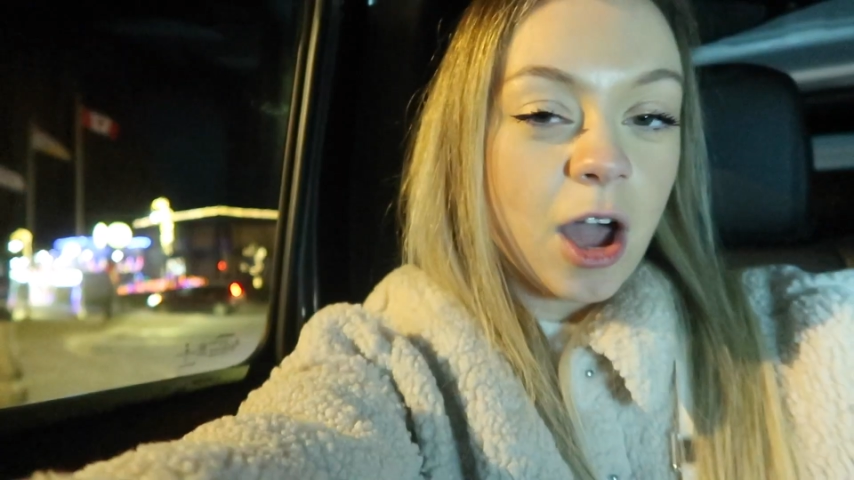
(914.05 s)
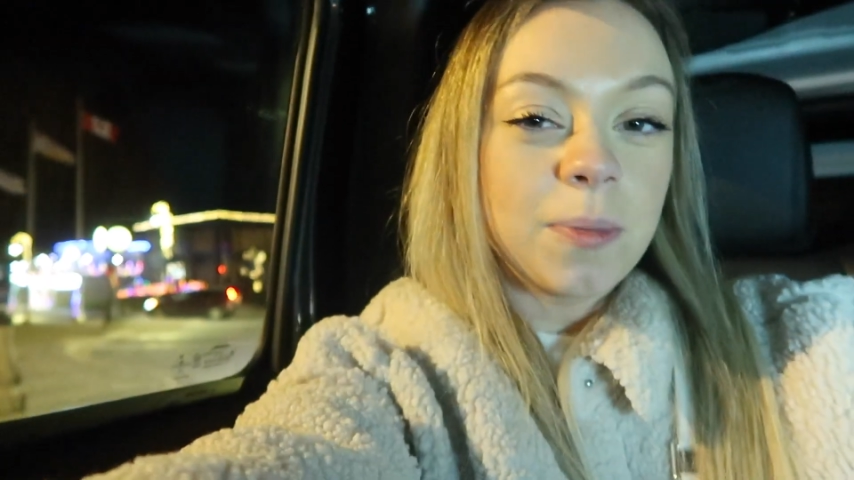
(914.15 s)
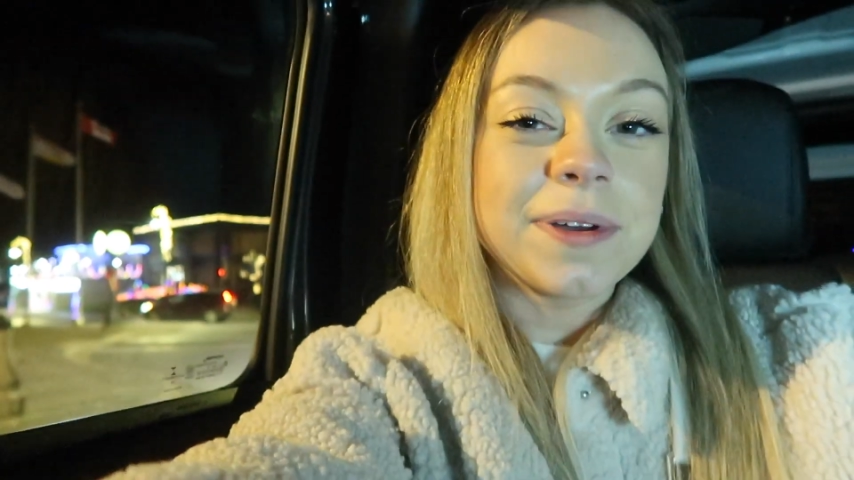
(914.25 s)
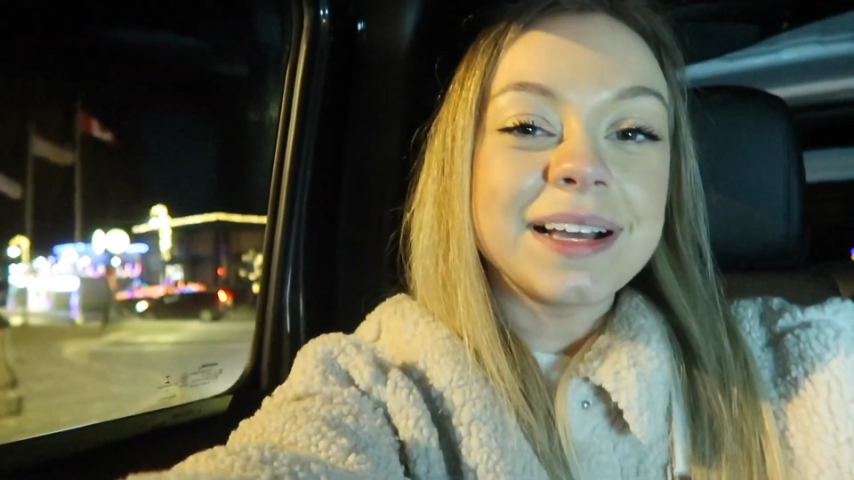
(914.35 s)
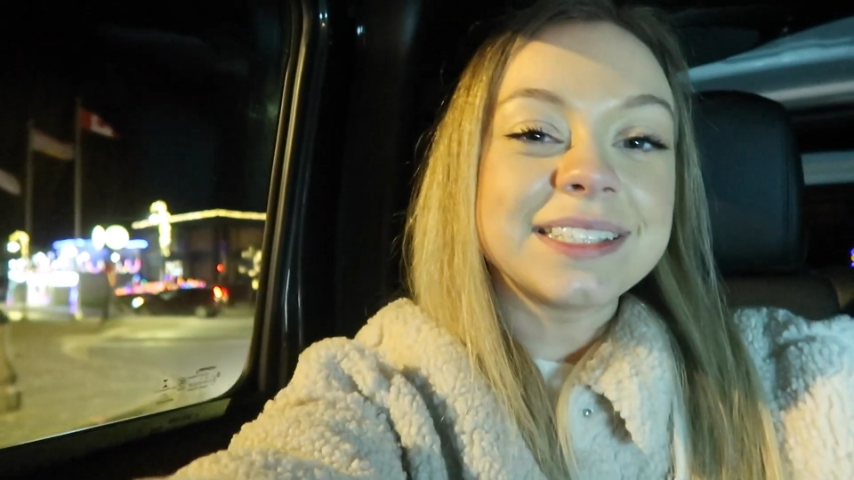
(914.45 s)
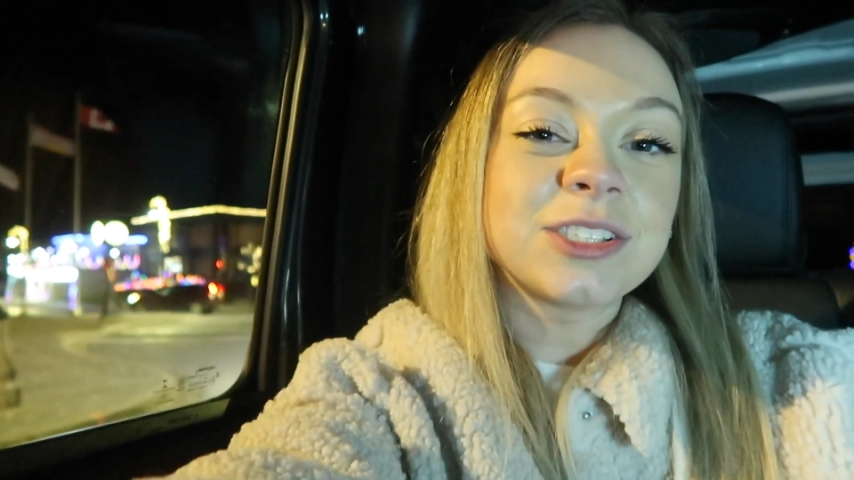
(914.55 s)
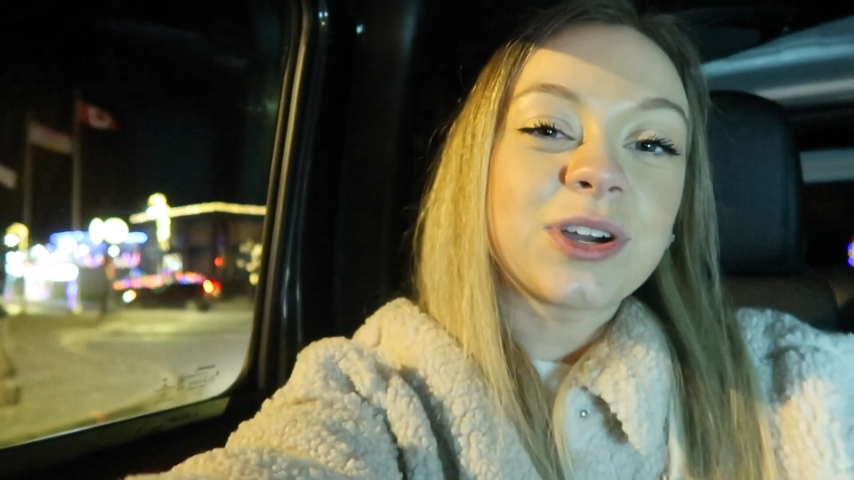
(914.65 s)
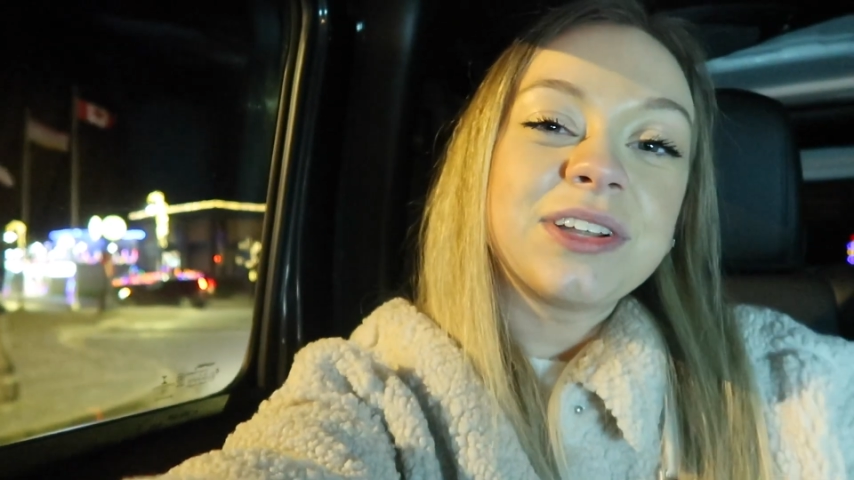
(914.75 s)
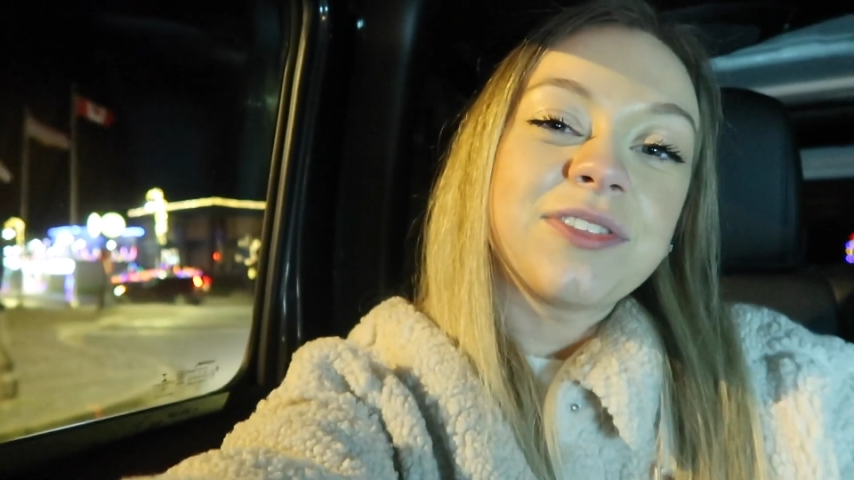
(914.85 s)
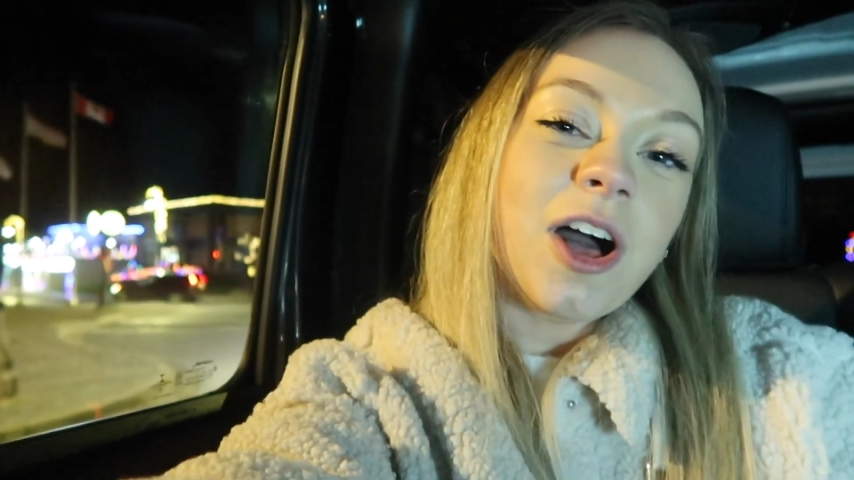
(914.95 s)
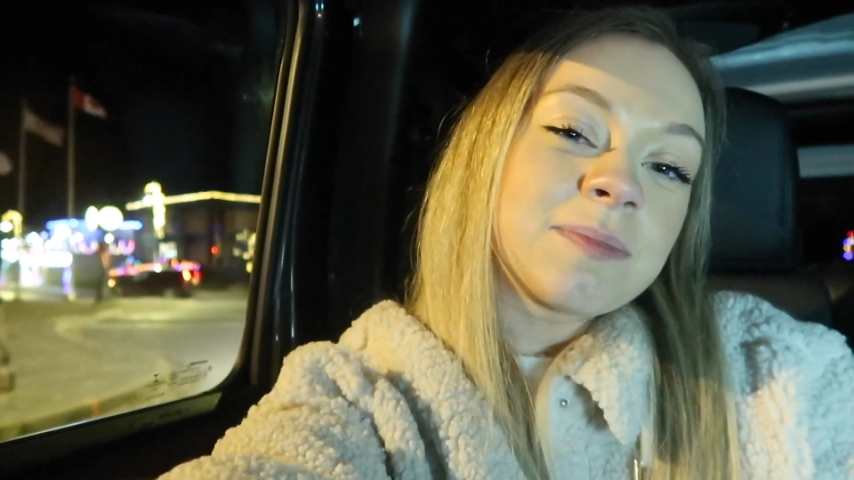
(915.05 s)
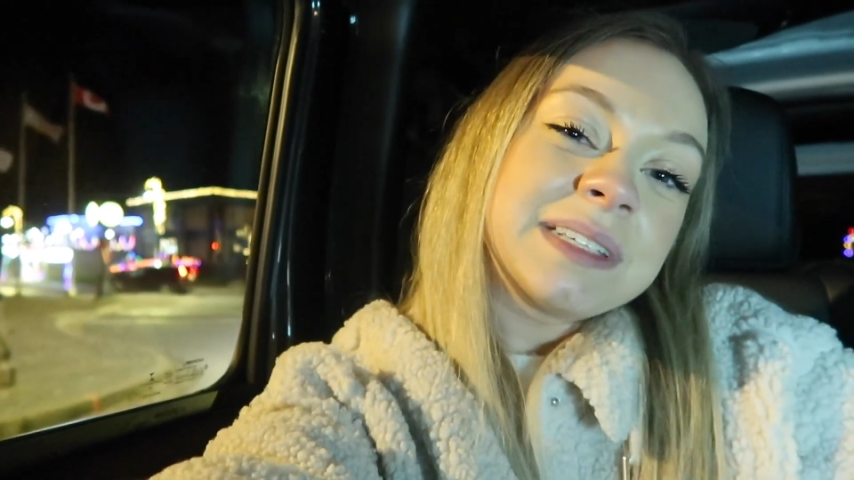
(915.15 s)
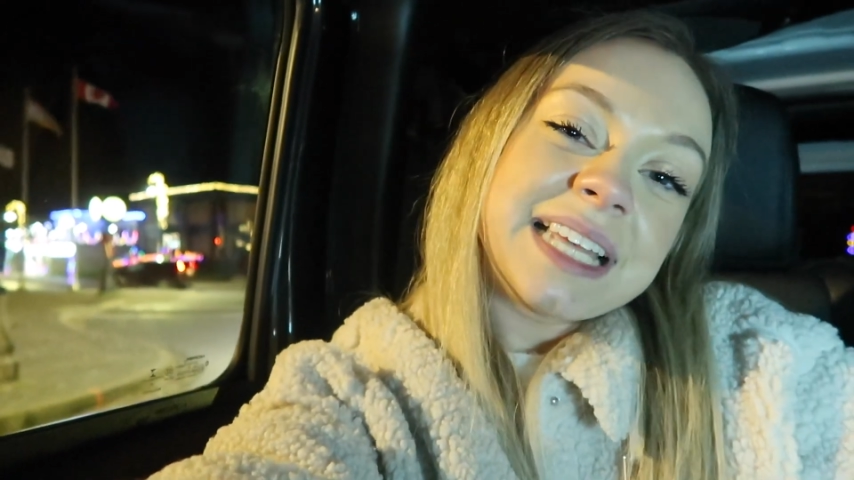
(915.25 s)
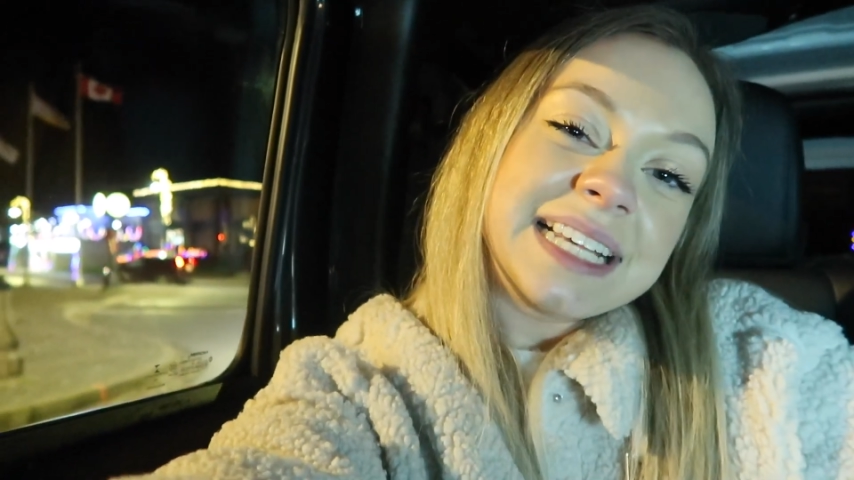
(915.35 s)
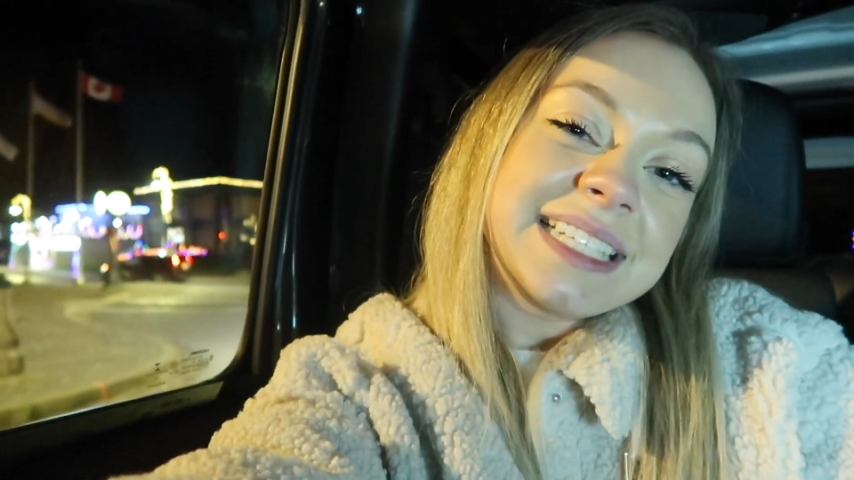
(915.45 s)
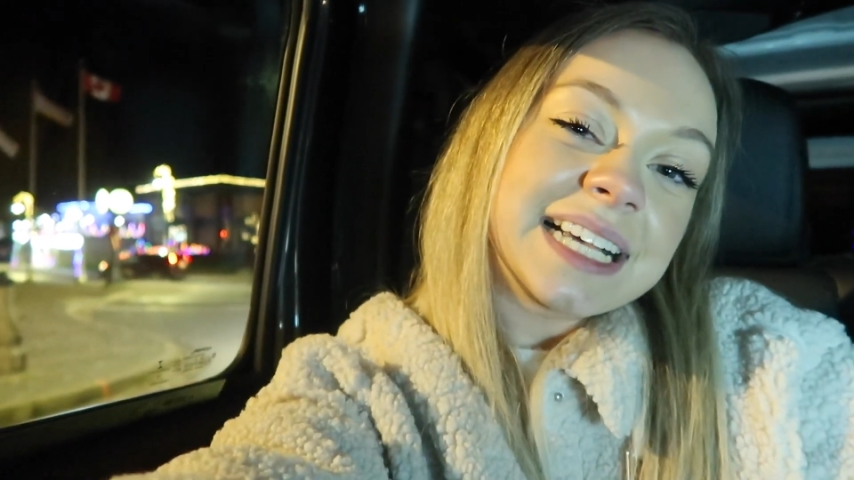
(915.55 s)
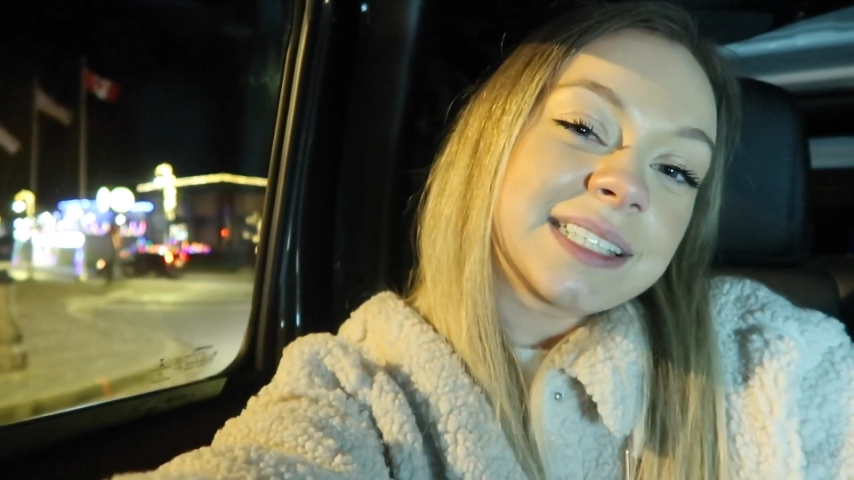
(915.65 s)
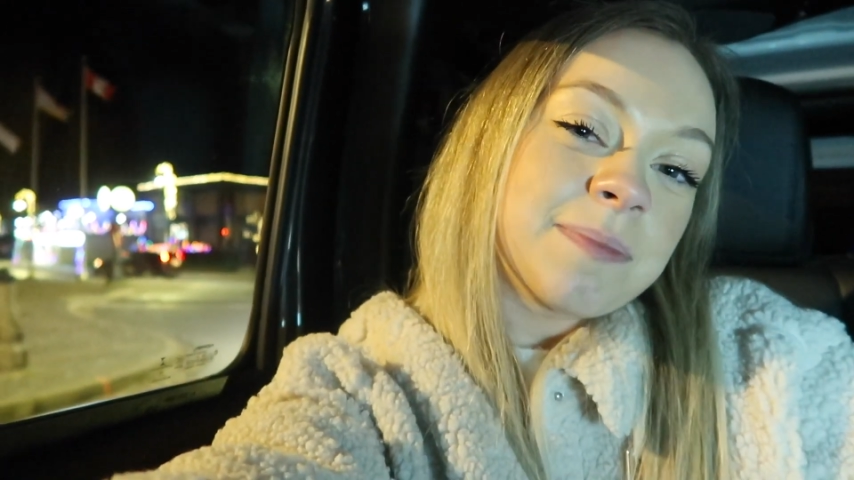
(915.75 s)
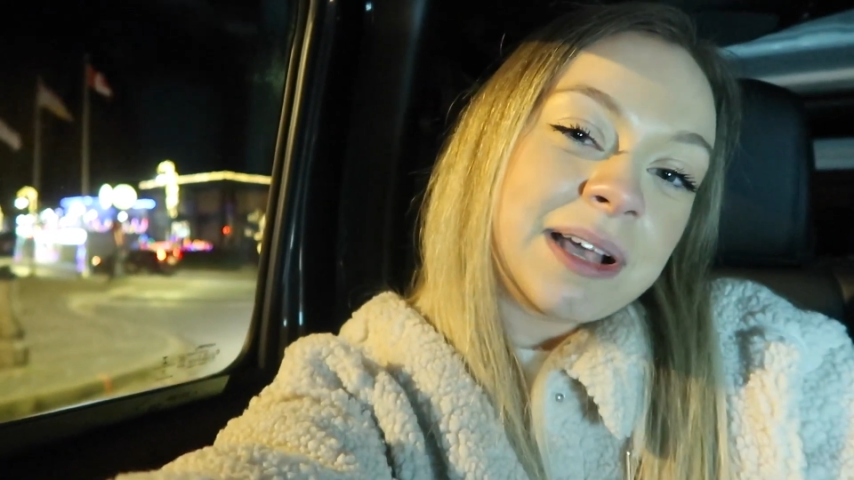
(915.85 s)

I hope you guys enjoyed Vlogmas Day 6.